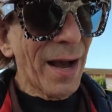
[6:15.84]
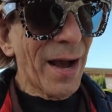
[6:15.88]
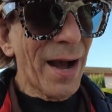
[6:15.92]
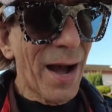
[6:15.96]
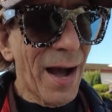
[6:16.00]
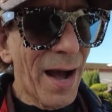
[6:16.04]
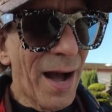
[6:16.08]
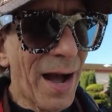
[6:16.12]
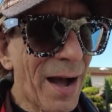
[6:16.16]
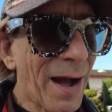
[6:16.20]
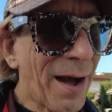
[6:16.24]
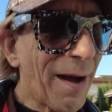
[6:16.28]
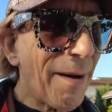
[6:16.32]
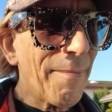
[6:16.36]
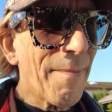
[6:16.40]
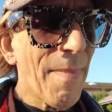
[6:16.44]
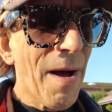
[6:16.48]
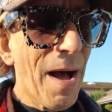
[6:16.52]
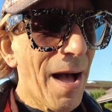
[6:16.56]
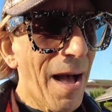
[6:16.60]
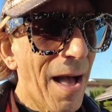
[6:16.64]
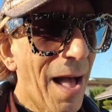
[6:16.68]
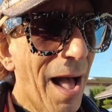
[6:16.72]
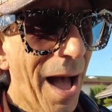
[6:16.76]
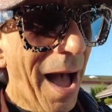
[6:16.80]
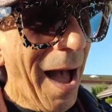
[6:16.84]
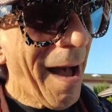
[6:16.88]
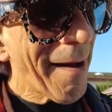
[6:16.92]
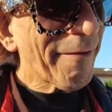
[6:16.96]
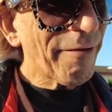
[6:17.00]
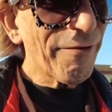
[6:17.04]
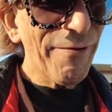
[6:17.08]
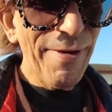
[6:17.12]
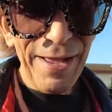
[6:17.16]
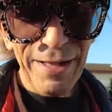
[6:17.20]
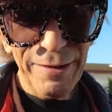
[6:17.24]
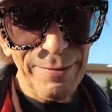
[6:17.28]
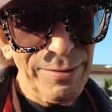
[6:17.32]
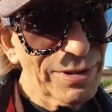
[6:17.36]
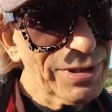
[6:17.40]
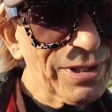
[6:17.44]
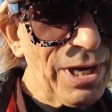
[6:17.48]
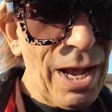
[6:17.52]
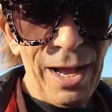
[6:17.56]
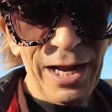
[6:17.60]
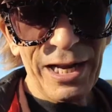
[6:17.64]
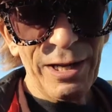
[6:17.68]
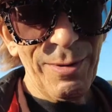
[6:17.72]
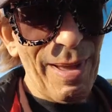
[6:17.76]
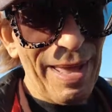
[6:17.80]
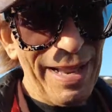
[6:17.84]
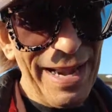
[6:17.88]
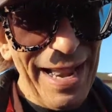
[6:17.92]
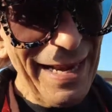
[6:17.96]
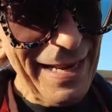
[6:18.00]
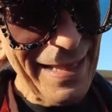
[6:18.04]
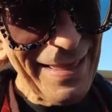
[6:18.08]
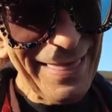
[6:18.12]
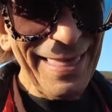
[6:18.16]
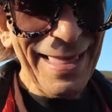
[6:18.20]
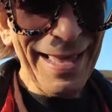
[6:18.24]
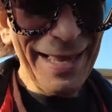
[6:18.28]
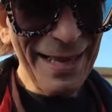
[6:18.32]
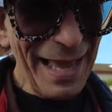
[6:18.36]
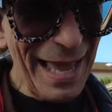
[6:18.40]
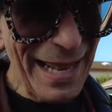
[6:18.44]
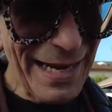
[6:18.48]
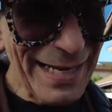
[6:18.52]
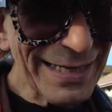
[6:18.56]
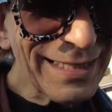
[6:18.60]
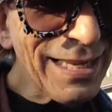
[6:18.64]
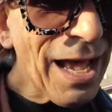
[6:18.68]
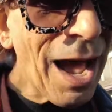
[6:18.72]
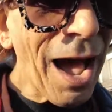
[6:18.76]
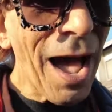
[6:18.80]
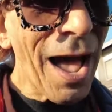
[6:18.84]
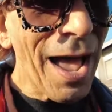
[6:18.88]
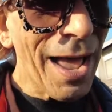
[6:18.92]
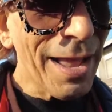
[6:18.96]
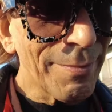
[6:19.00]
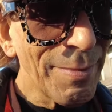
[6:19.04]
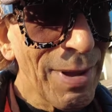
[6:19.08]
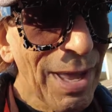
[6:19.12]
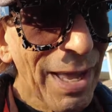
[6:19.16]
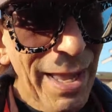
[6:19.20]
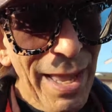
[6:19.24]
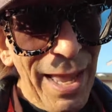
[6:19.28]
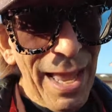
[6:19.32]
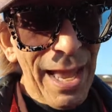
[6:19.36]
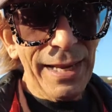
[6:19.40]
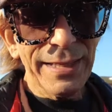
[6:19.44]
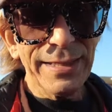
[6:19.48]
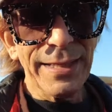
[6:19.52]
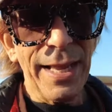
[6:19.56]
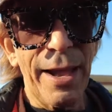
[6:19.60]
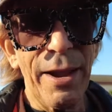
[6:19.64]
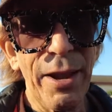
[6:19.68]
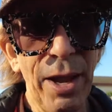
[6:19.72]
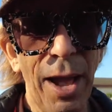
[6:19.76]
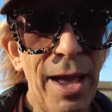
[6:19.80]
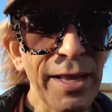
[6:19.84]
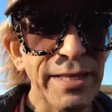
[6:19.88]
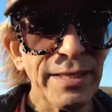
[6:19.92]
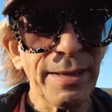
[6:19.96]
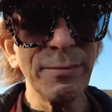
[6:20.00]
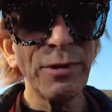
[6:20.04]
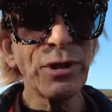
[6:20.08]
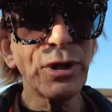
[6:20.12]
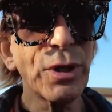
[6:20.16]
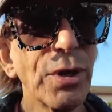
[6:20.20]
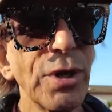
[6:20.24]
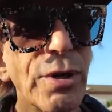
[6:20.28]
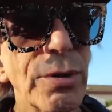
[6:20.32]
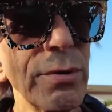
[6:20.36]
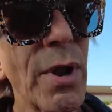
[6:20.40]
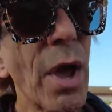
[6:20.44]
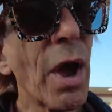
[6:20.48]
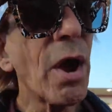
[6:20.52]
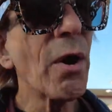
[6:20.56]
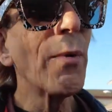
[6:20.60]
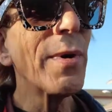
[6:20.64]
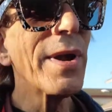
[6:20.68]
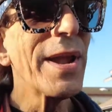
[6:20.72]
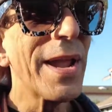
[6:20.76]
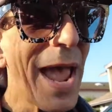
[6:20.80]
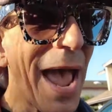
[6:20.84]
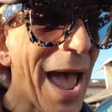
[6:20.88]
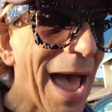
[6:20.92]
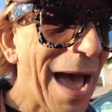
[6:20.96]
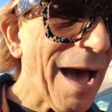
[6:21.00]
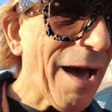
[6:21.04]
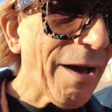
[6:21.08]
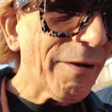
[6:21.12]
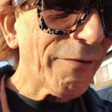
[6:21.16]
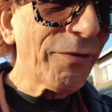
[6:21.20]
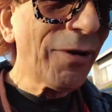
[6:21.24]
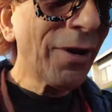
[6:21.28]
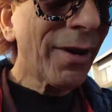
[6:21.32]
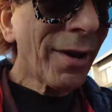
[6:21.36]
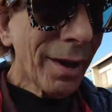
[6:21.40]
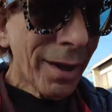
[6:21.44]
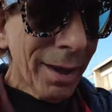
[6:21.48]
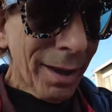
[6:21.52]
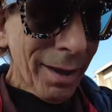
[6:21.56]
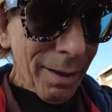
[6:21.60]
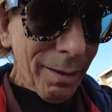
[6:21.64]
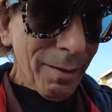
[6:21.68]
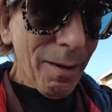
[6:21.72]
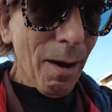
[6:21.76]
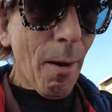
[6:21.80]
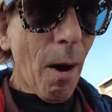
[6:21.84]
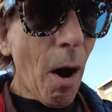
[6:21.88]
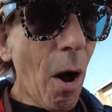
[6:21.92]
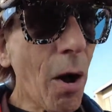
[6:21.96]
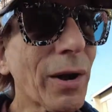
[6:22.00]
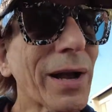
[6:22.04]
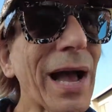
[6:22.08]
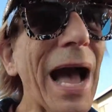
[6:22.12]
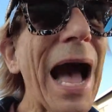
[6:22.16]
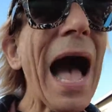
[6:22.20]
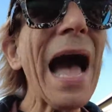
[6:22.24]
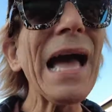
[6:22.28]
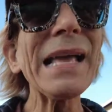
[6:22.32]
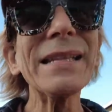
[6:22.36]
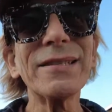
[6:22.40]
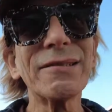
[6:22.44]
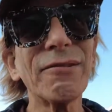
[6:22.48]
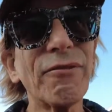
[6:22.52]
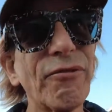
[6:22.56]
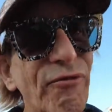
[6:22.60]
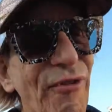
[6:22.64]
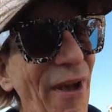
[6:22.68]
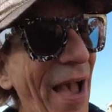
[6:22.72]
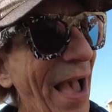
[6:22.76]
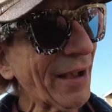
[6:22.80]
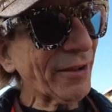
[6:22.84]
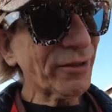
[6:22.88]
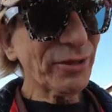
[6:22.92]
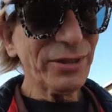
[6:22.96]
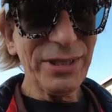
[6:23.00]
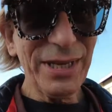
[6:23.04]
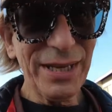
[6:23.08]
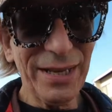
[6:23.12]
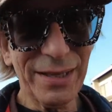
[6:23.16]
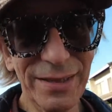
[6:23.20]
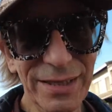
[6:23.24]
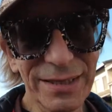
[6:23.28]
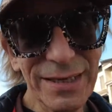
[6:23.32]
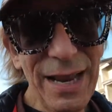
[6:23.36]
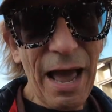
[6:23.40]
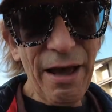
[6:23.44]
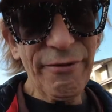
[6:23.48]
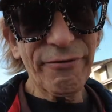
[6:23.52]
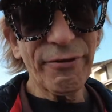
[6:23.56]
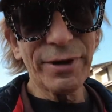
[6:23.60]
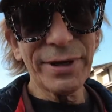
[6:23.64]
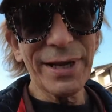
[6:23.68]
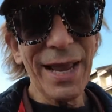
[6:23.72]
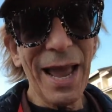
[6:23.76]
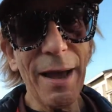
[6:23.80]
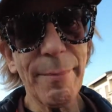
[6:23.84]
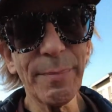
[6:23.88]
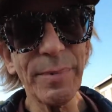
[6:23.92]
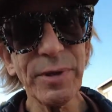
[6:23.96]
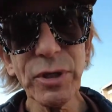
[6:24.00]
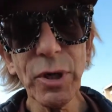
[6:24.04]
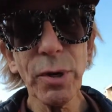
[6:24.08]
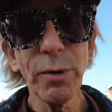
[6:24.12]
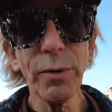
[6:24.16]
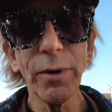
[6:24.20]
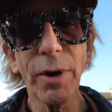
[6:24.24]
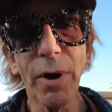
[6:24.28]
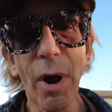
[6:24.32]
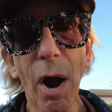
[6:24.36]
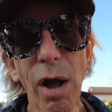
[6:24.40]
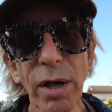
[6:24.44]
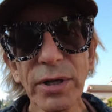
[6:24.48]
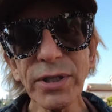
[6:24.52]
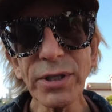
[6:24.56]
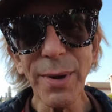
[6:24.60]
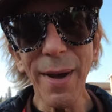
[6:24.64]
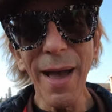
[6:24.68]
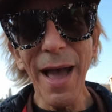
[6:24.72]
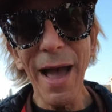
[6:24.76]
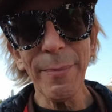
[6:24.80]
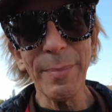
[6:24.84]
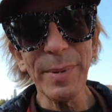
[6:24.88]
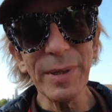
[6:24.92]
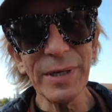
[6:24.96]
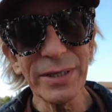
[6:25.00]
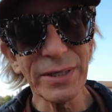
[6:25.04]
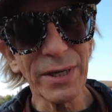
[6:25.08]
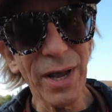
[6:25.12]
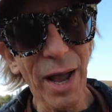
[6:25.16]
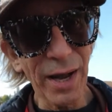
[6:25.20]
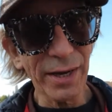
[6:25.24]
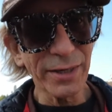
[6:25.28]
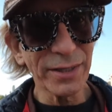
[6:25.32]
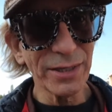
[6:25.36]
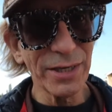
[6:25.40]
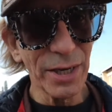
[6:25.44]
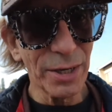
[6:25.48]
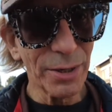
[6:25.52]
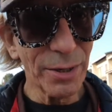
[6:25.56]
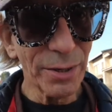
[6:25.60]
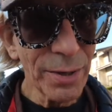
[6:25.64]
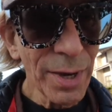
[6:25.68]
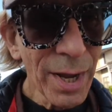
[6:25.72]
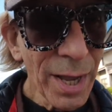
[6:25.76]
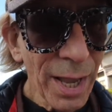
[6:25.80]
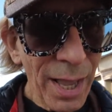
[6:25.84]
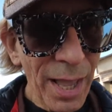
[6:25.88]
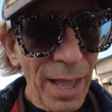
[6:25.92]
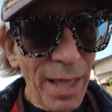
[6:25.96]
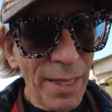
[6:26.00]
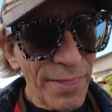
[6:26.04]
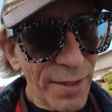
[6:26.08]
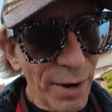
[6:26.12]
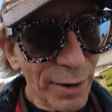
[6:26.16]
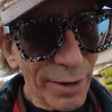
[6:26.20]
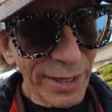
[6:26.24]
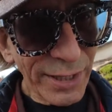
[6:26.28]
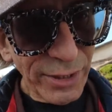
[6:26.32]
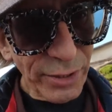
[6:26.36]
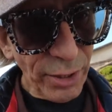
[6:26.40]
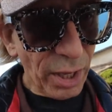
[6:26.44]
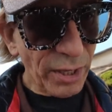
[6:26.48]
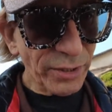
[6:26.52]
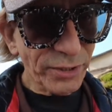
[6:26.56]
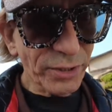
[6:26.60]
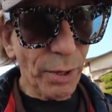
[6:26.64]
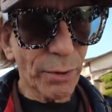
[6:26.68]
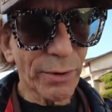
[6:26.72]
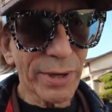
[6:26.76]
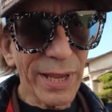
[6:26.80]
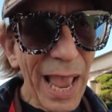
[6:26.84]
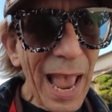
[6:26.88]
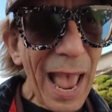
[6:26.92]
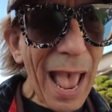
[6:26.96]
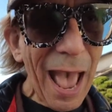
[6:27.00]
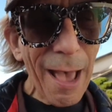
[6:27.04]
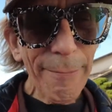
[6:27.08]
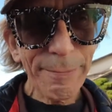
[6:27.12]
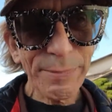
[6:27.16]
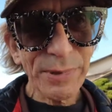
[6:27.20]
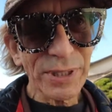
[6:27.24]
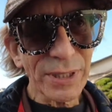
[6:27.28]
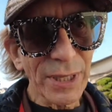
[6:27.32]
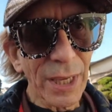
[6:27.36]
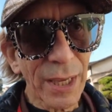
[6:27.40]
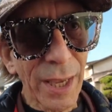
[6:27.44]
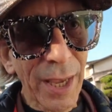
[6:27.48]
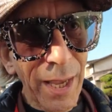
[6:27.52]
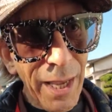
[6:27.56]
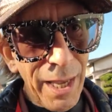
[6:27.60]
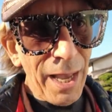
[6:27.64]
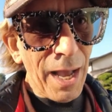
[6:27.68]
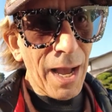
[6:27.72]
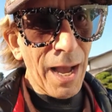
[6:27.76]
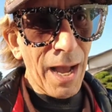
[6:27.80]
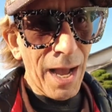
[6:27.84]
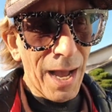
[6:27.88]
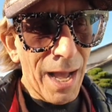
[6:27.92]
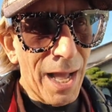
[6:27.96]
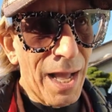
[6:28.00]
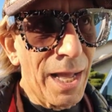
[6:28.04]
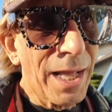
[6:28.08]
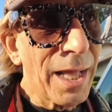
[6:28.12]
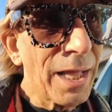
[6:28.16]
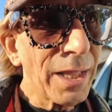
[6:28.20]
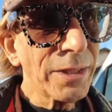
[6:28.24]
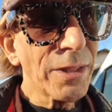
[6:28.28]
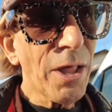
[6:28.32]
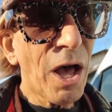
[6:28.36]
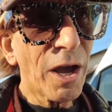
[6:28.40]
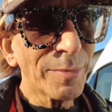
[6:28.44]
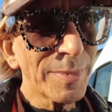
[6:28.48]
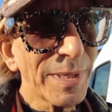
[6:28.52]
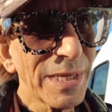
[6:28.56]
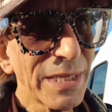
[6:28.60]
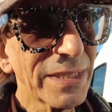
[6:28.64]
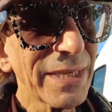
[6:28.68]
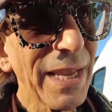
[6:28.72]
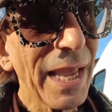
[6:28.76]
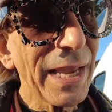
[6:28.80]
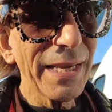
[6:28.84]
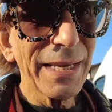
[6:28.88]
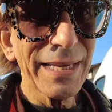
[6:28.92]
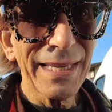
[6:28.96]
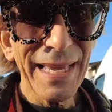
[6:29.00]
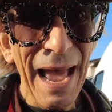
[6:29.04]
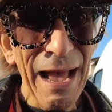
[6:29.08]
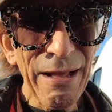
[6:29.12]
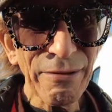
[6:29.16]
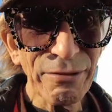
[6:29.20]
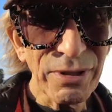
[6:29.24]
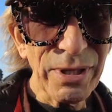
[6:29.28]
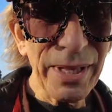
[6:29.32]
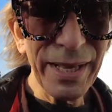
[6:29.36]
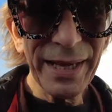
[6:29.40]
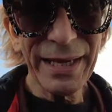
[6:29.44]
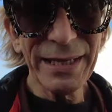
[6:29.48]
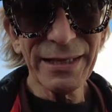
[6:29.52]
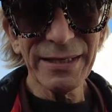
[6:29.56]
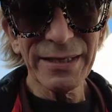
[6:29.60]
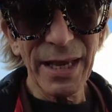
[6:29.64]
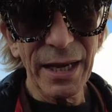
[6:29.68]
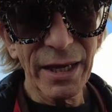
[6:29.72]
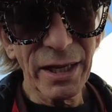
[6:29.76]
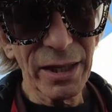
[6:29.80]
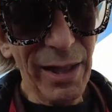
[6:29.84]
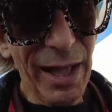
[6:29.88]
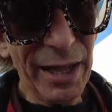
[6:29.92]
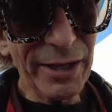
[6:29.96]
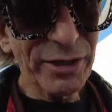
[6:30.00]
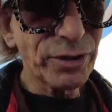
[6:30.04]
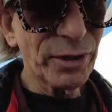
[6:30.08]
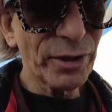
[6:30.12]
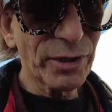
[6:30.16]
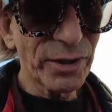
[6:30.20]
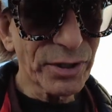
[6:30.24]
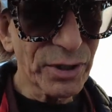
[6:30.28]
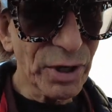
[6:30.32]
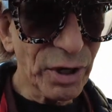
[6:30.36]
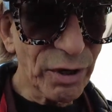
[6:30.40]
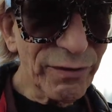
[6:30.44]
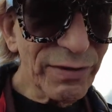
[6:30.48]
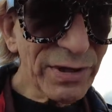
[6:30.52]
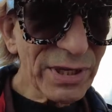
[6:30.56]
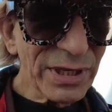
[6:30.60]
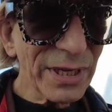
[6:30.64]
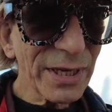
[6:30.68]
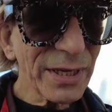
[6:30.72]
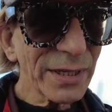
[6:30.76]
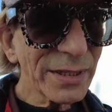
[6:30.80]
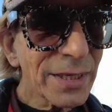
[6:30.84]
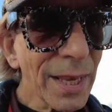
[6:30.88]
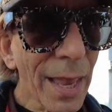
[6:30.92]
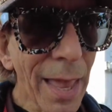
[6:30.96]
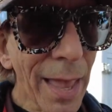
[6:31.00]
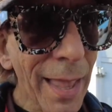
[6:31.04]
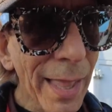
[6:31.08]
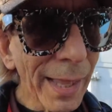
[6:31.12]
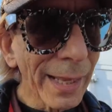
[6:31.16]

um, I'm available to talk about anything, anytime. As, I, as I'm sure you know, we have all kinds of faculty and staff on campus who are also happy to talk to you. There is also CAPS, uh, Long Beach State Counseling and Psychological Services.